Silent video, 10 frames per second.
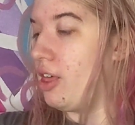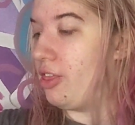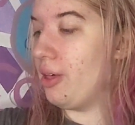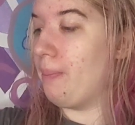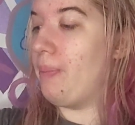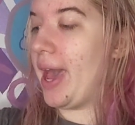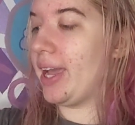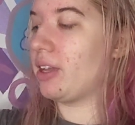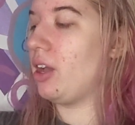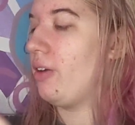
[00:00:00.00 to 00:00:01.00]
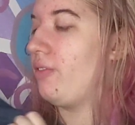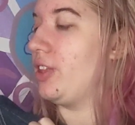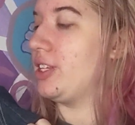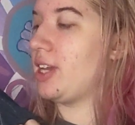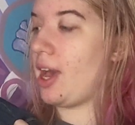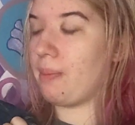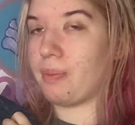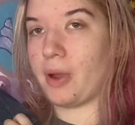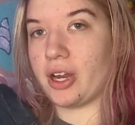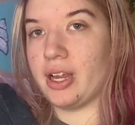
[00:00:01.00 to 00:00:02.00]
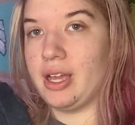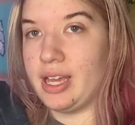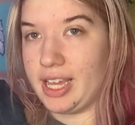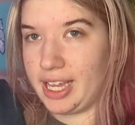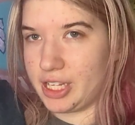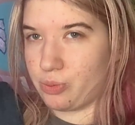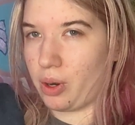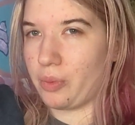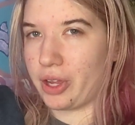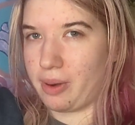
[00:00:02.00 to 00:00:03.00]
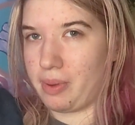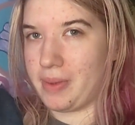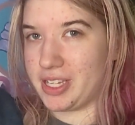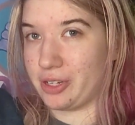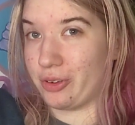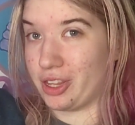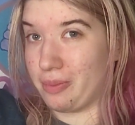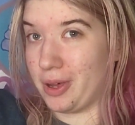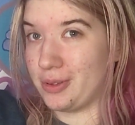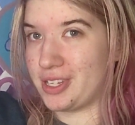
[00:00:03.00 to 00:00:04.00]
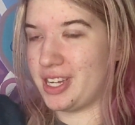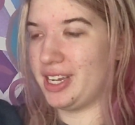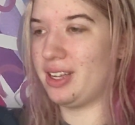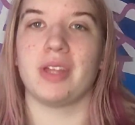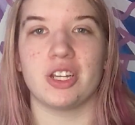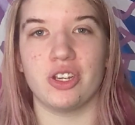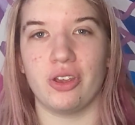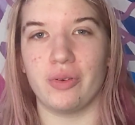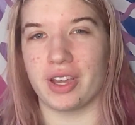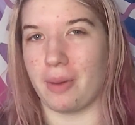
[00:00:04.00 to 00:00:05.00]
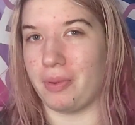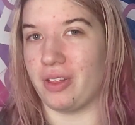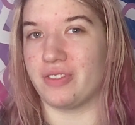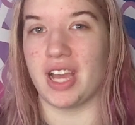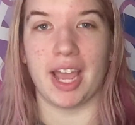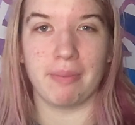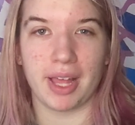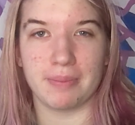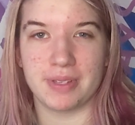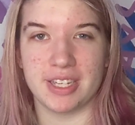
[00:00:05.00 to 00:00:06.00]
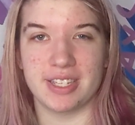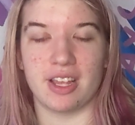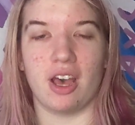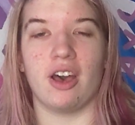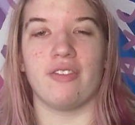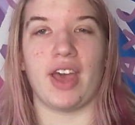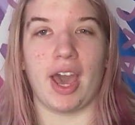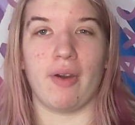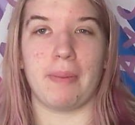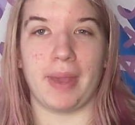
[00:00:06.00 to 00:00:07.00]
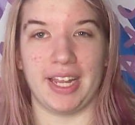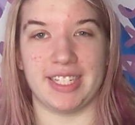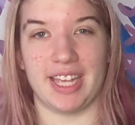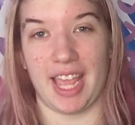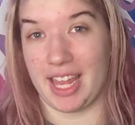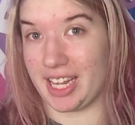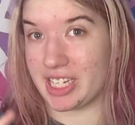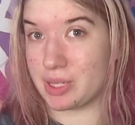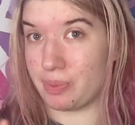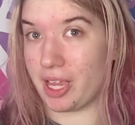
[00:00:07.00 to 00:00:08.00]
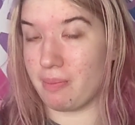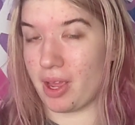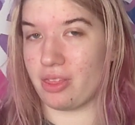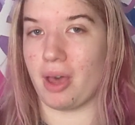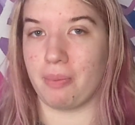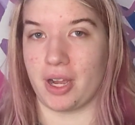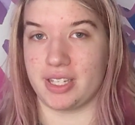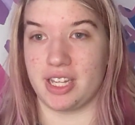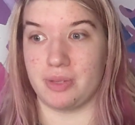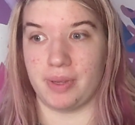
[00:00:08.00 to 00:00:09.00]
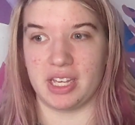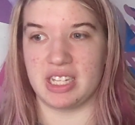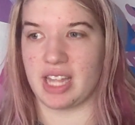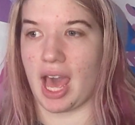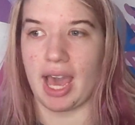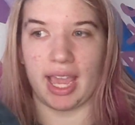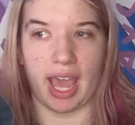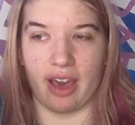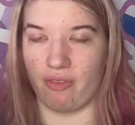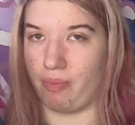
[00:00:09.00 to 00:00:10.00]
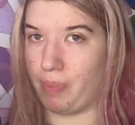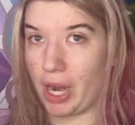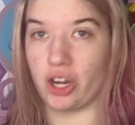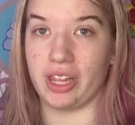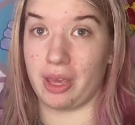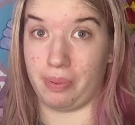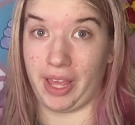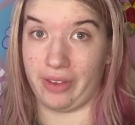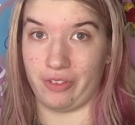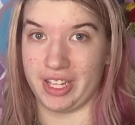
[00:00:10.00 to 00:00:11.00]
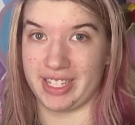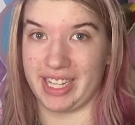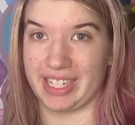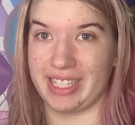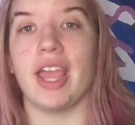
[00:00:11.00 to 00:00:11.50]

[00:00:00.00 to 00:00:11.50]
the back of the top part is where we're going to be messing with the most. I'm going to show you a couple of time lapses of how I paint it and explain my thought process because I have barely a plan for this thing.